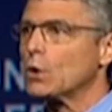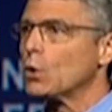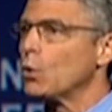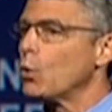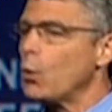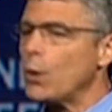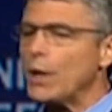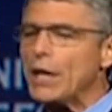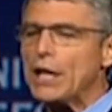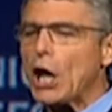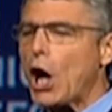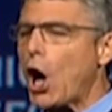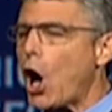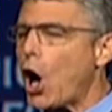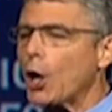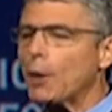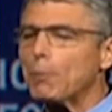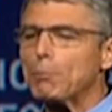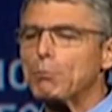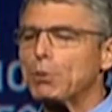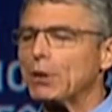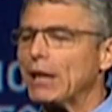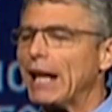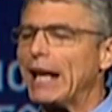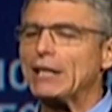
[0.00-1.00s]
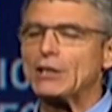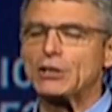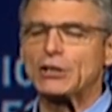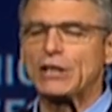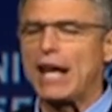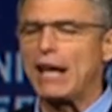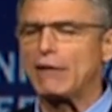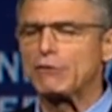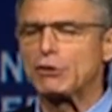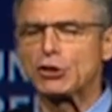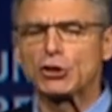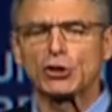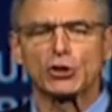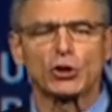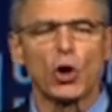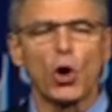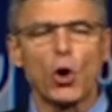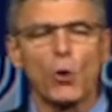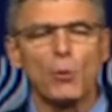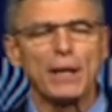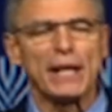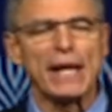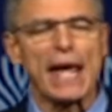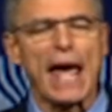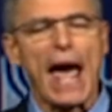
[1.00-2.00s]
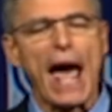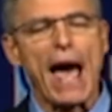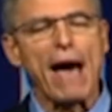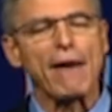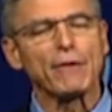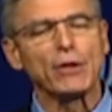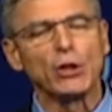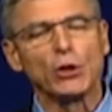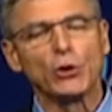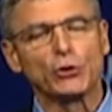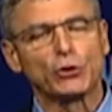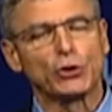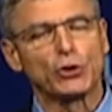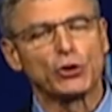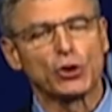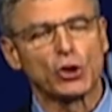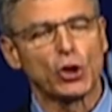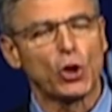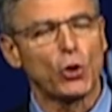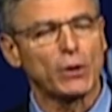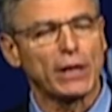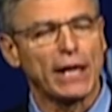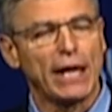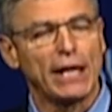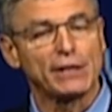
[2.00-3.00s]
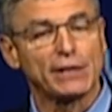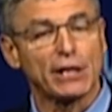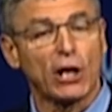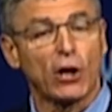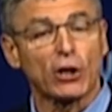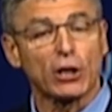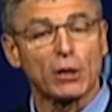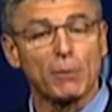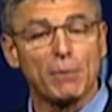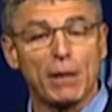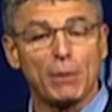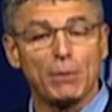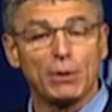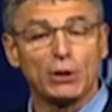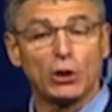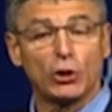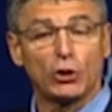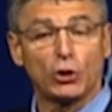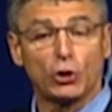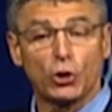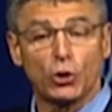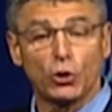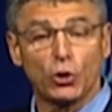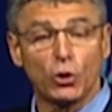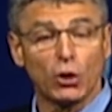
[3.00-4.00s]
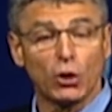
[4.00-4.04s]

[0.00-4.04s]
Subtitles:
We are blessed to have so many avenues to showcase our commitment to Tikkun